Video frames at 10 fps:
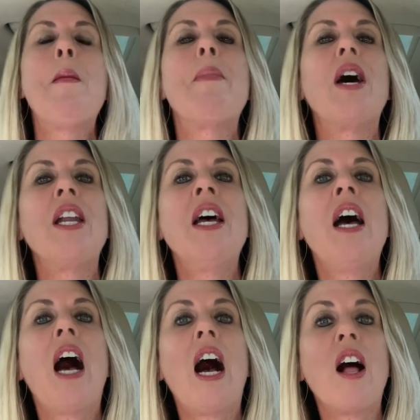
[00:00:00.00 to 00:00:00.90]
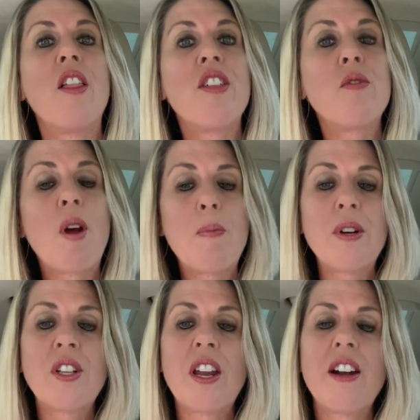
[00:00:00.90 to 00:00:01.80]
But uh, the
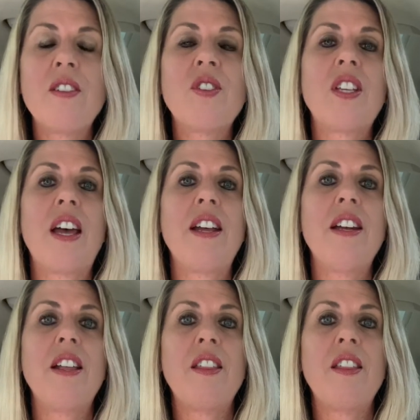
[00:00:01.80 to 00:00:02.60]
representative said